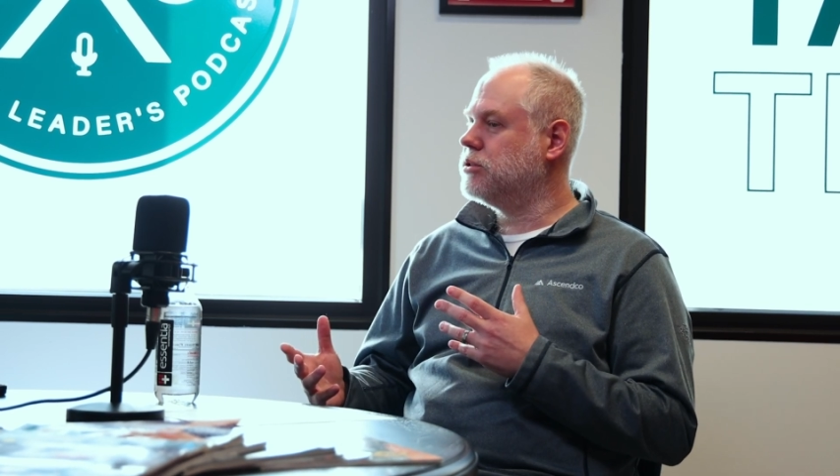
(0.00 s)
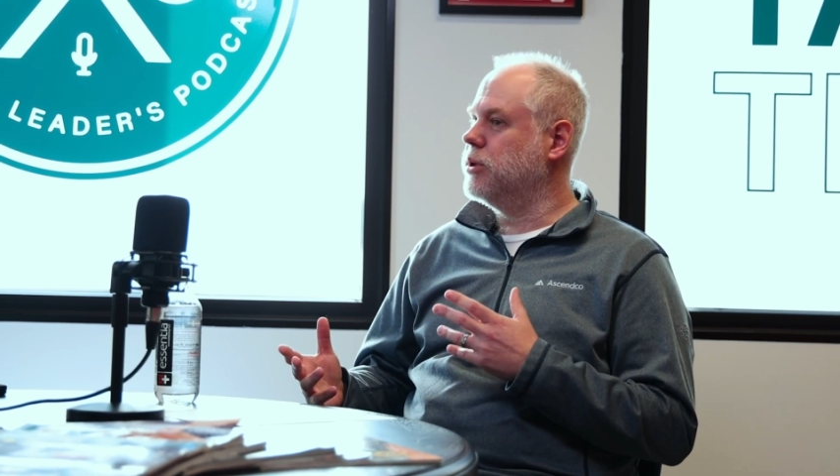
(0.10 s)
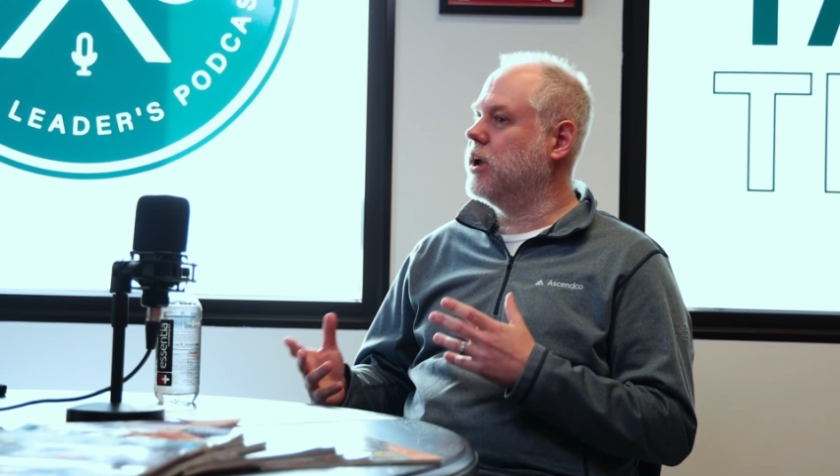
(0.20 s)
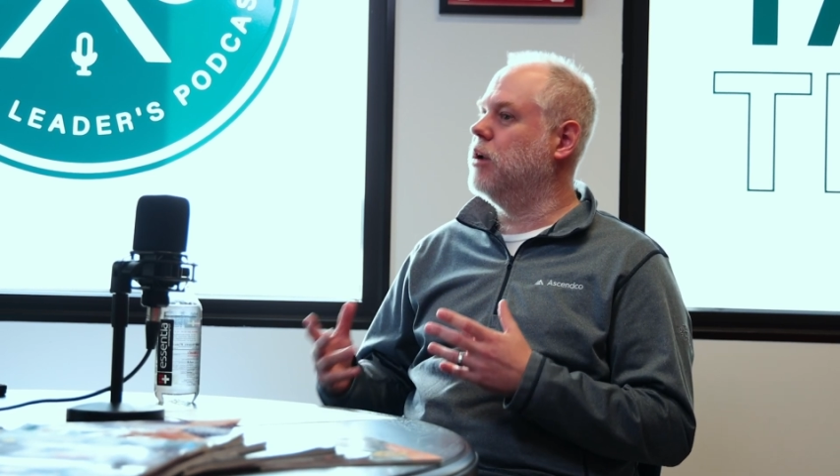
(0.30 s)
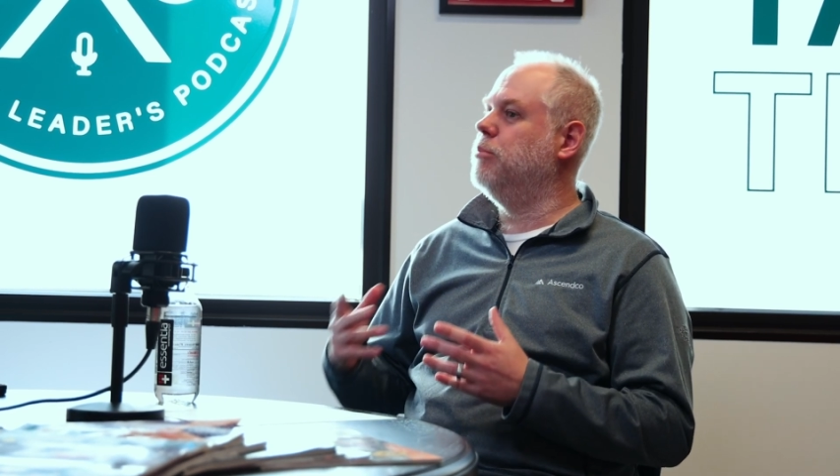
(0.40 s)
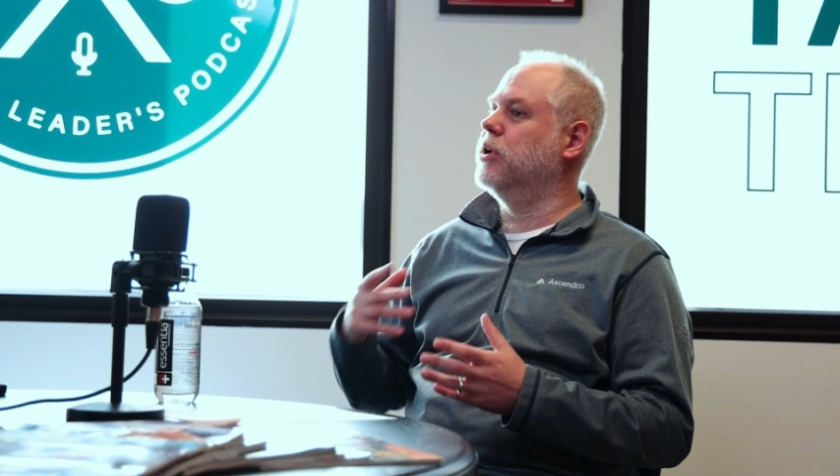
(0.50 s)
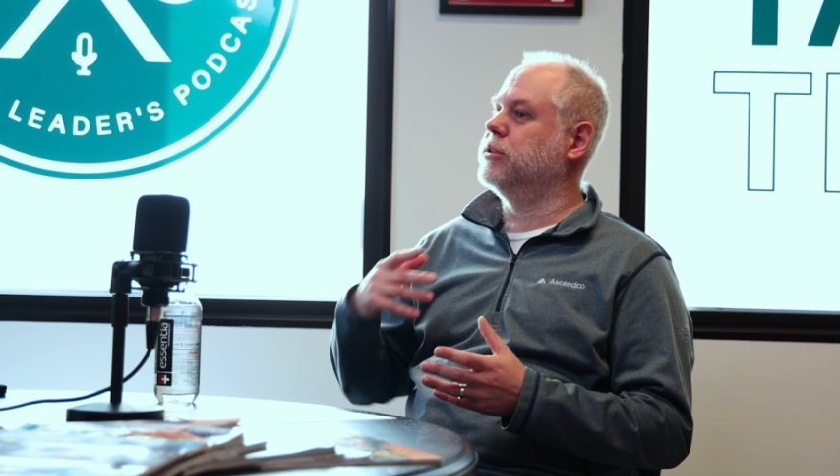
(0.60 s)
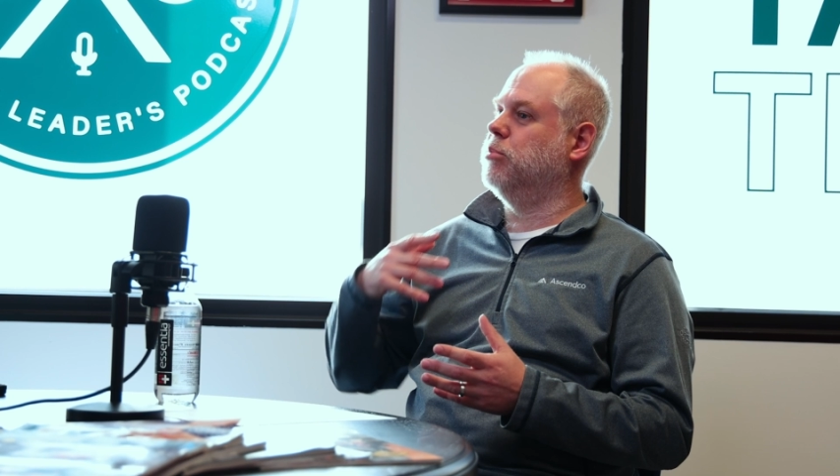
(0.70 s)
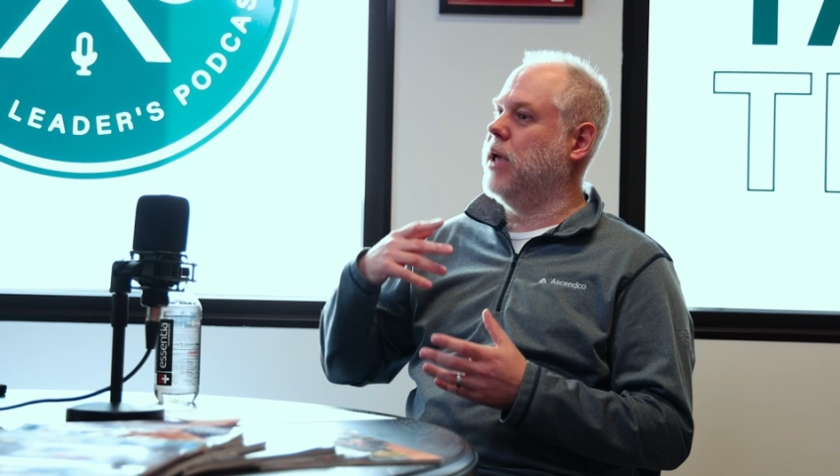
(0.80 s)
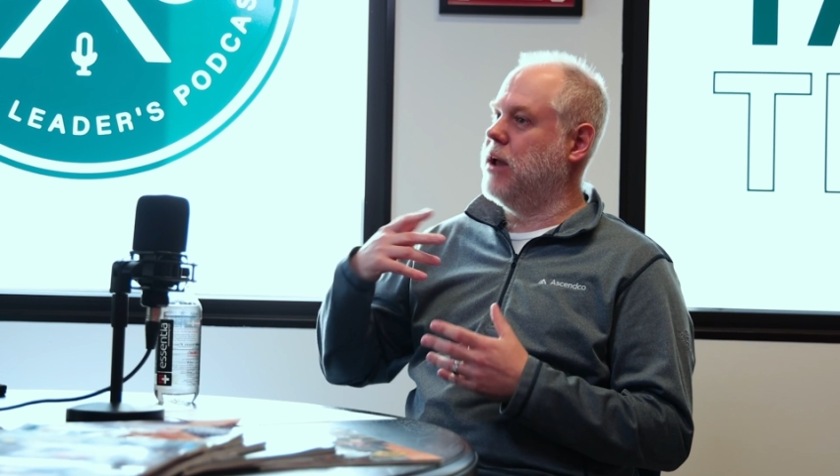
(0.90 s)
So we kind of
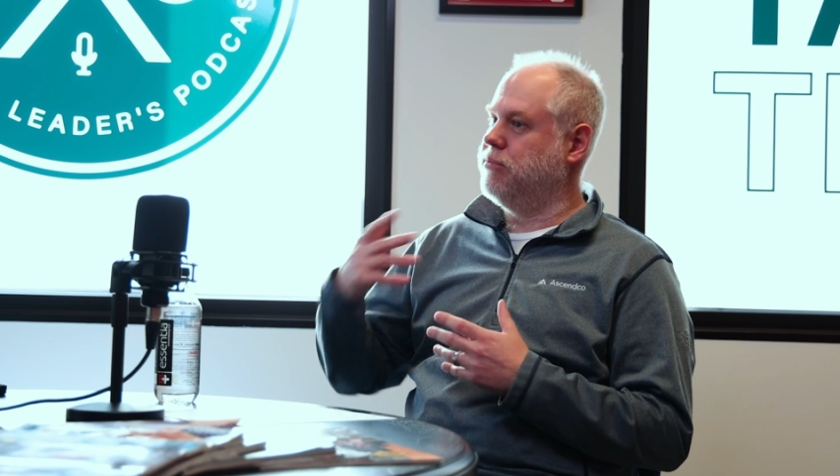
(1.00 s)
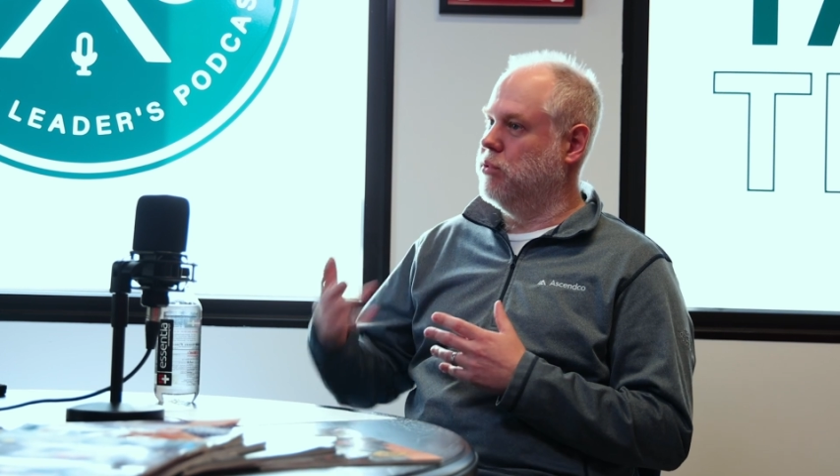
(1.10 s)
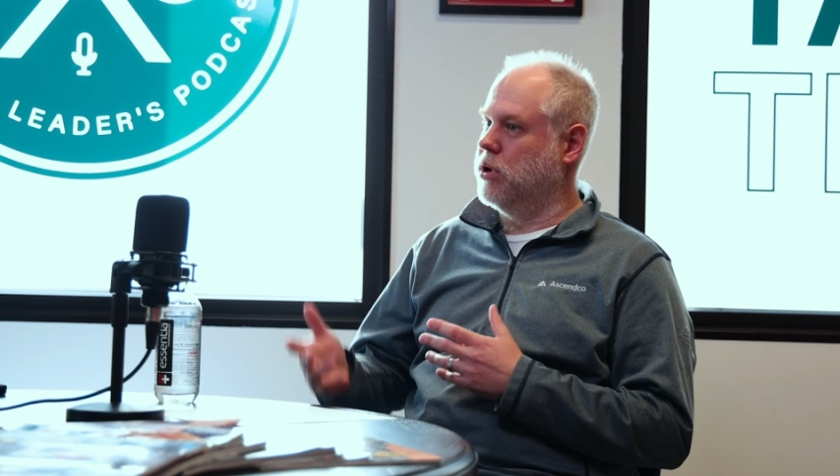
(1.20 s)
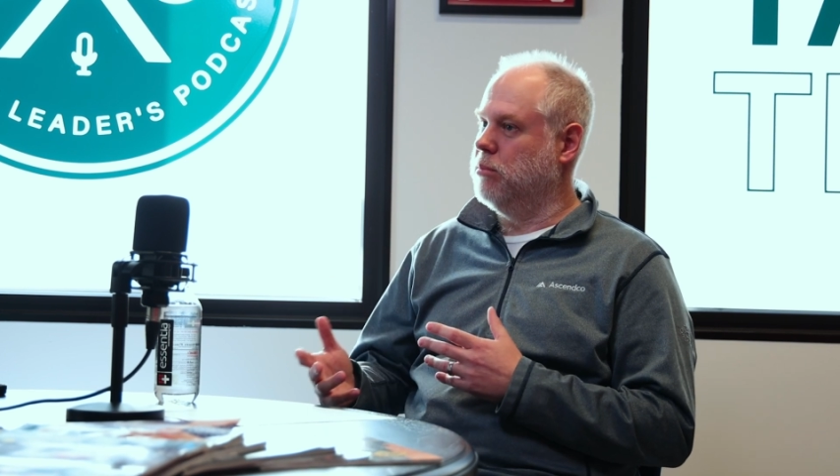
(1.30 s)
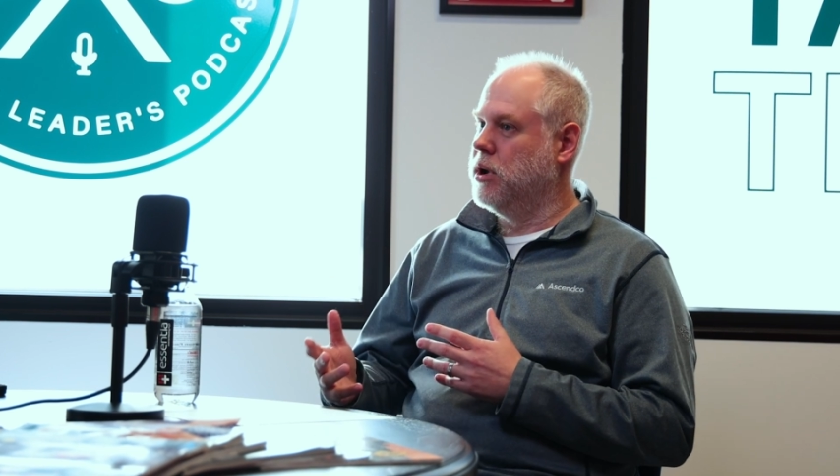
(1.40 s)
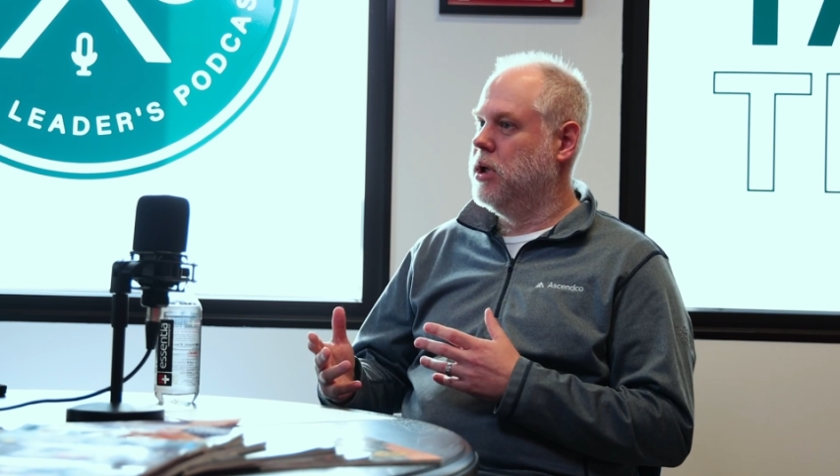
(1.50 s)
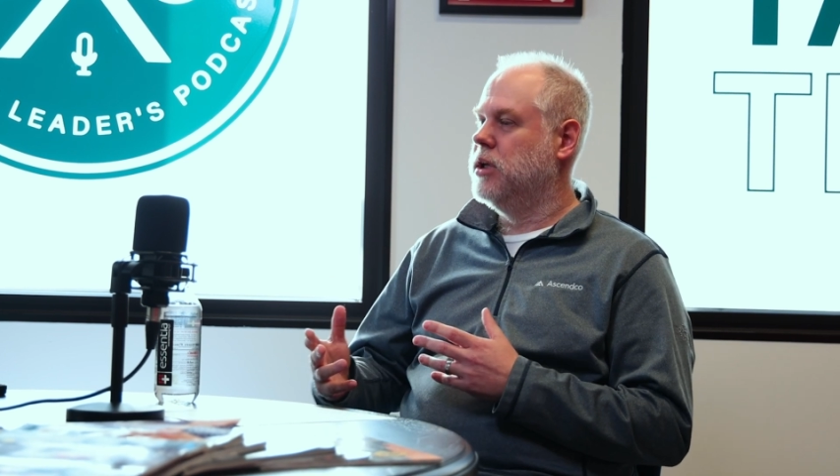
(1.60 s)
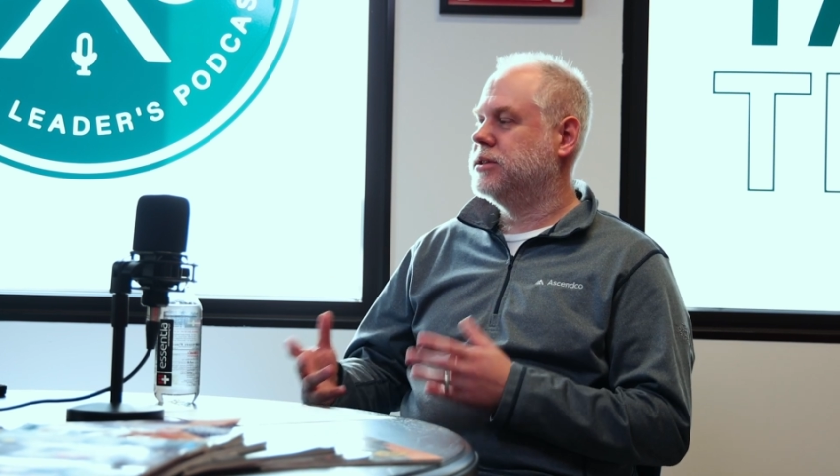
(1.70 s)
built a platform